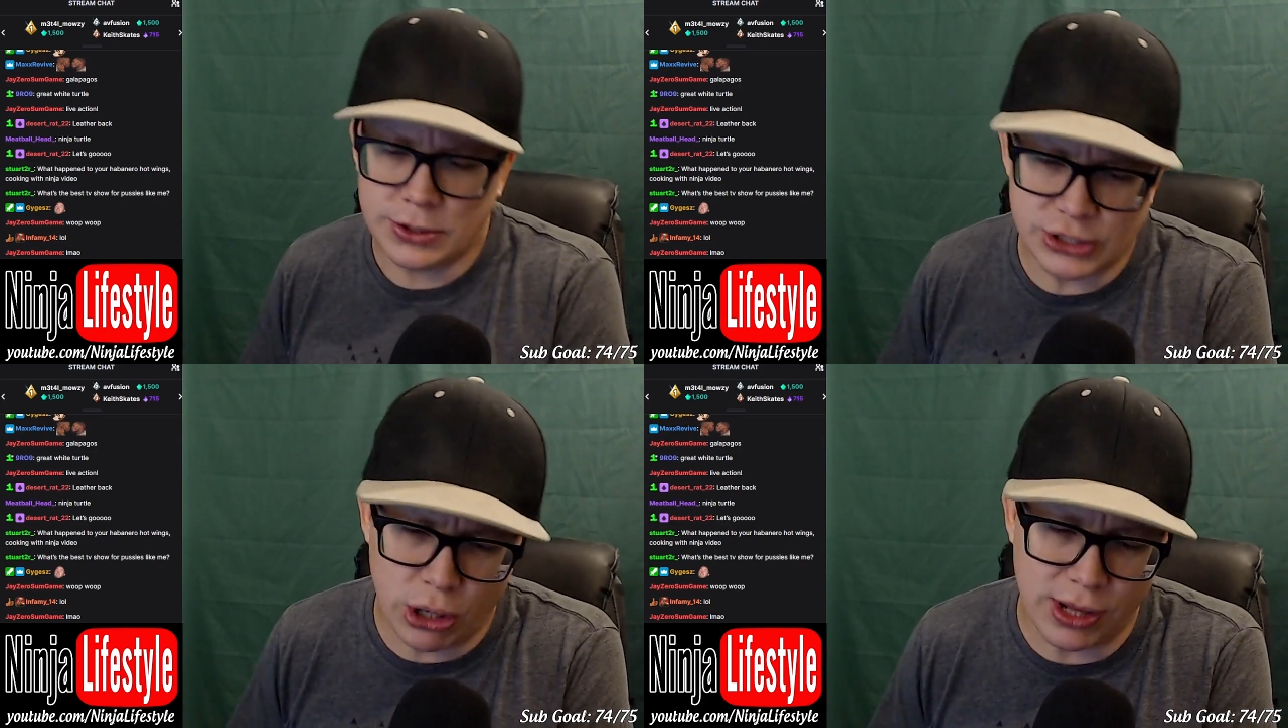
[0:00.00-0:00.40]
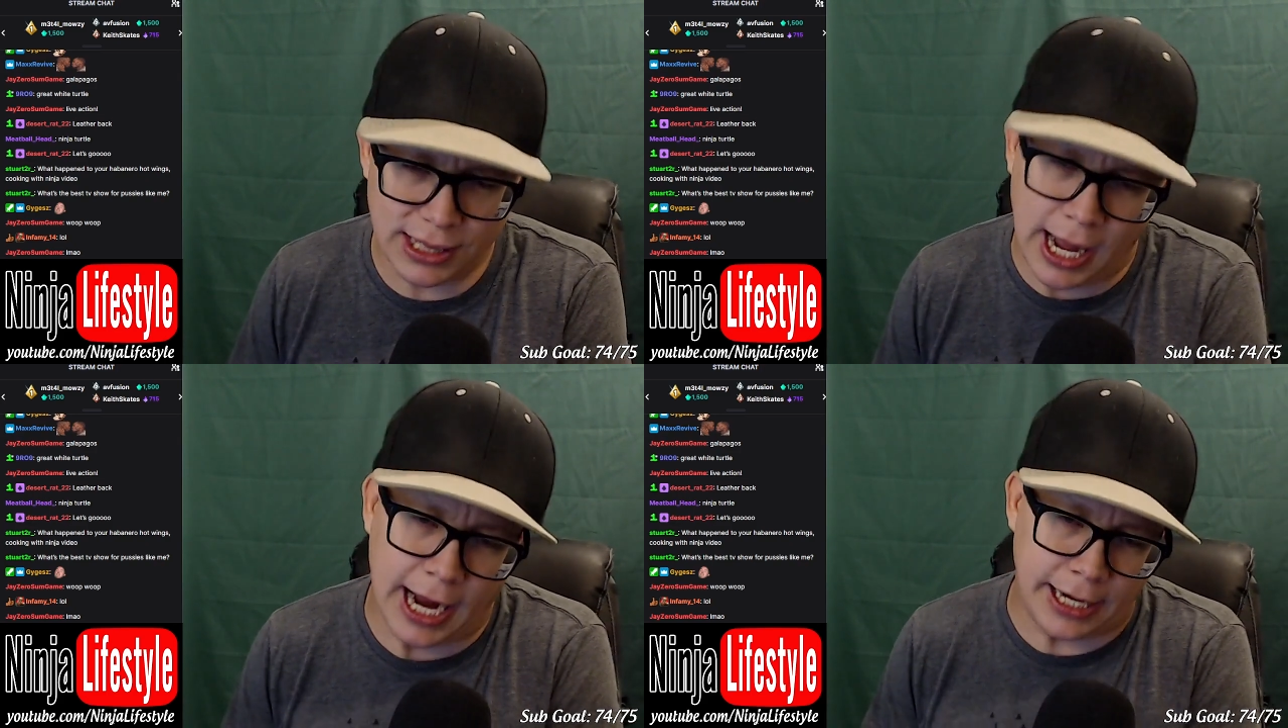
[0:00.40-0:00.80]
So the
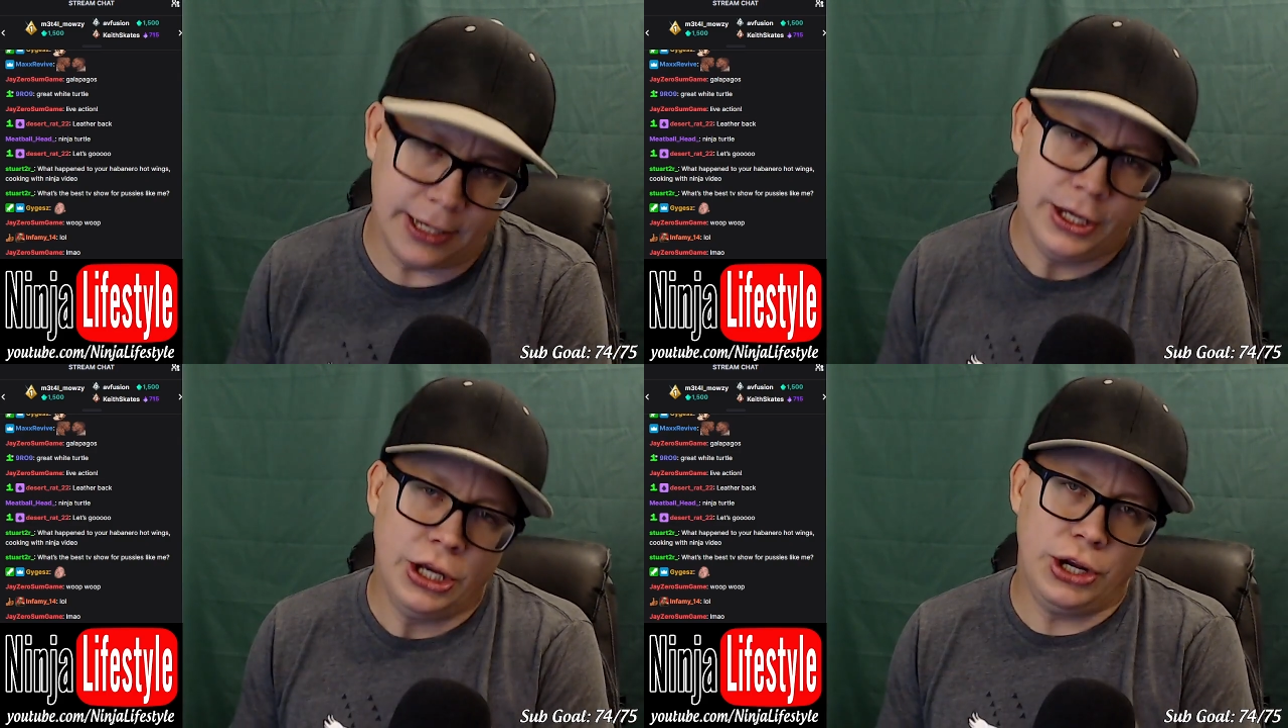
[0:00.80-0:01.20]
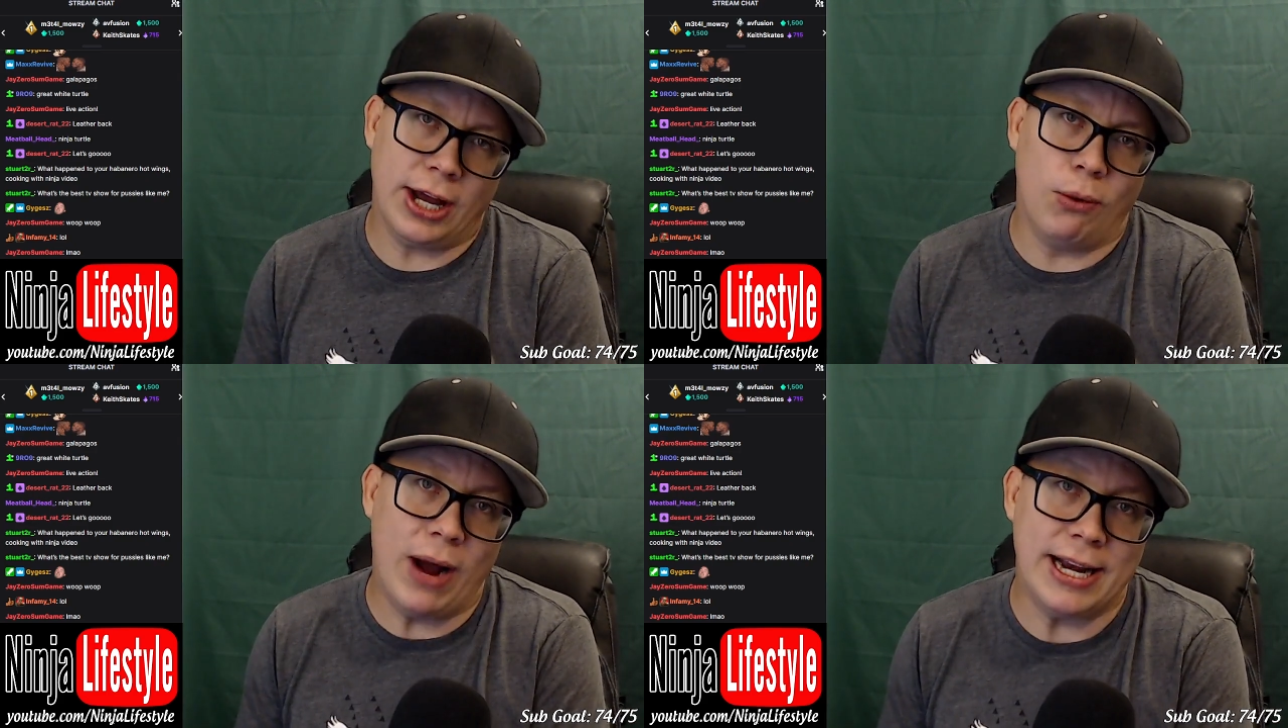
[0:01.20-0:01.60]
line, you
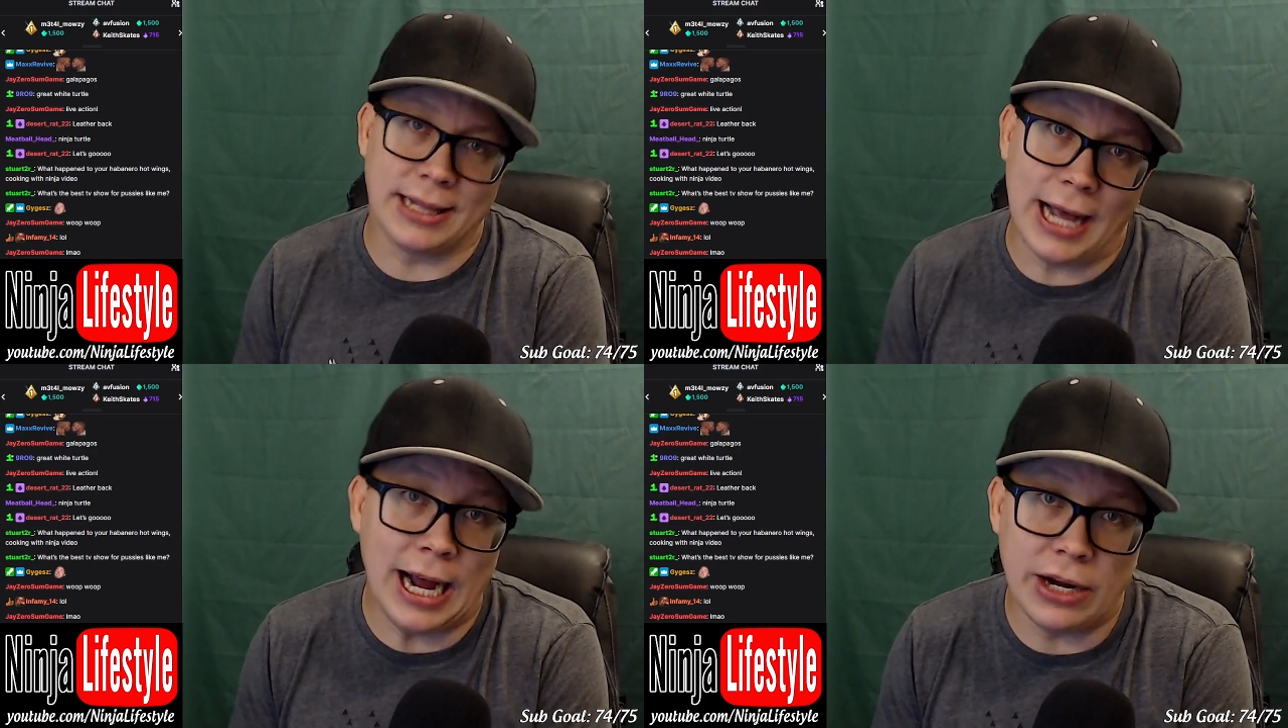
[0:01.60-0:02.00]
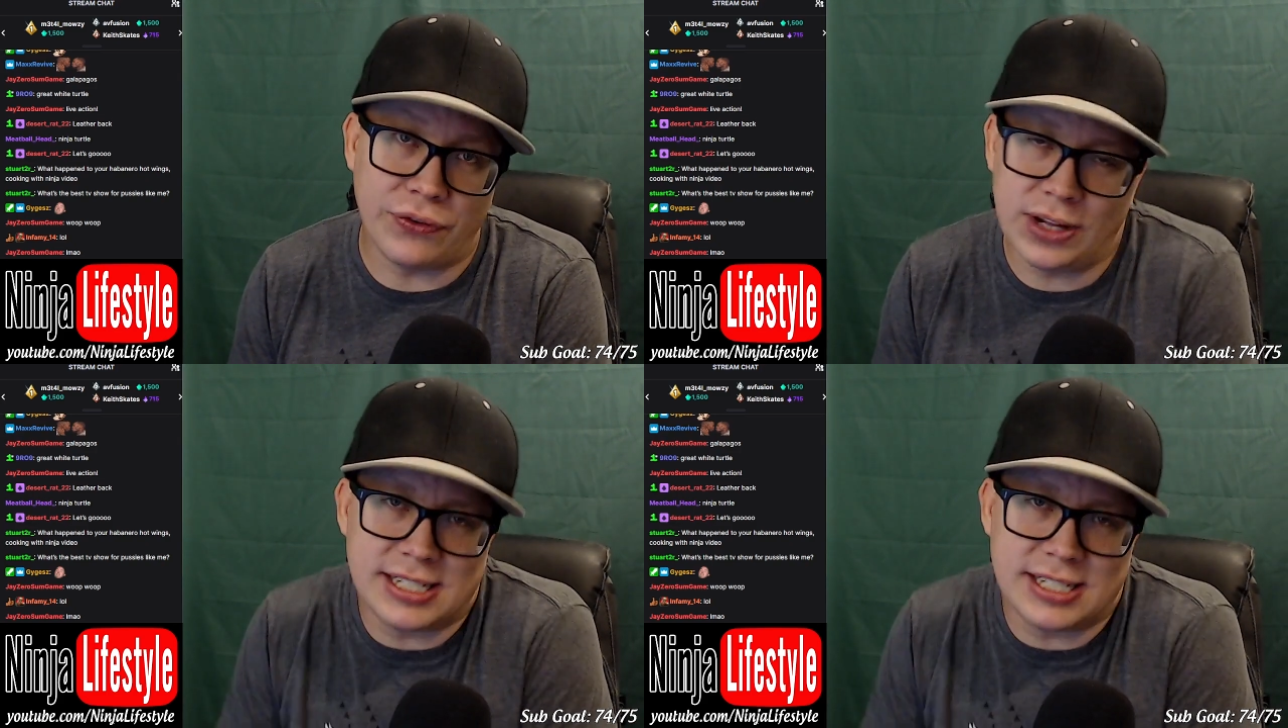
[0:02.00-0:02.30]
got to wait in line for,